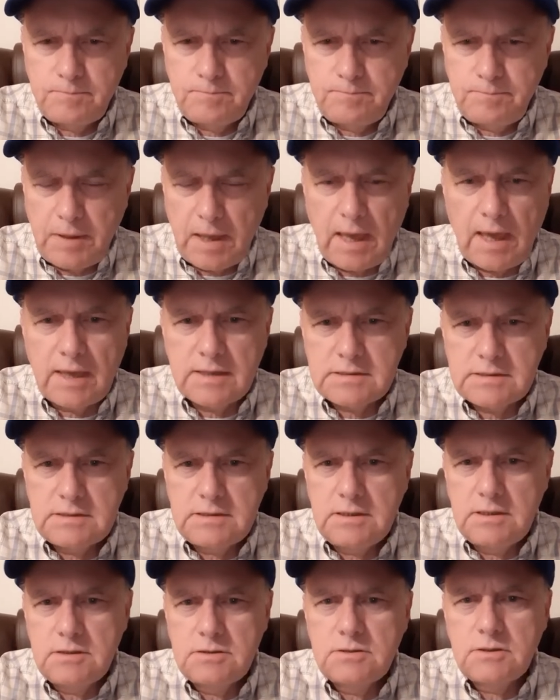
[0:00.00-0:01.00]
past
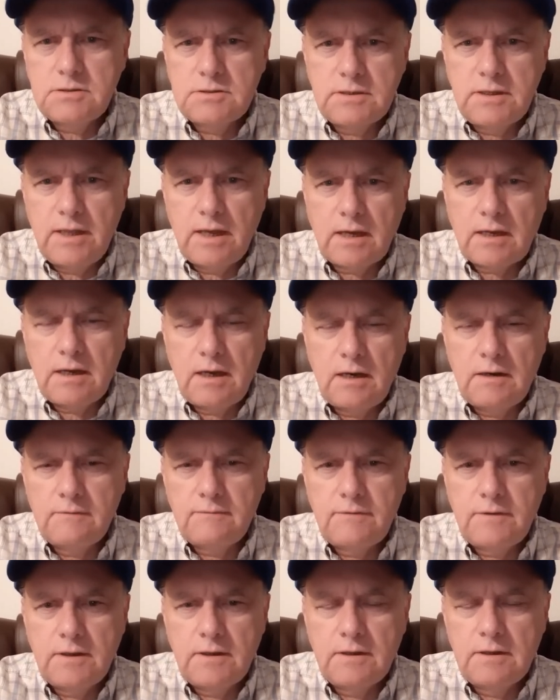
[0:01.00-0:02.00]
teachers and that kind of
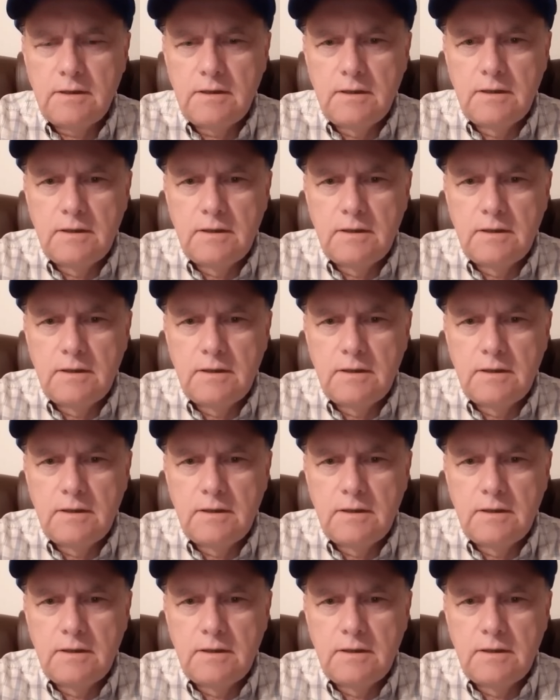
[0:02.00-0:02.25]
thing,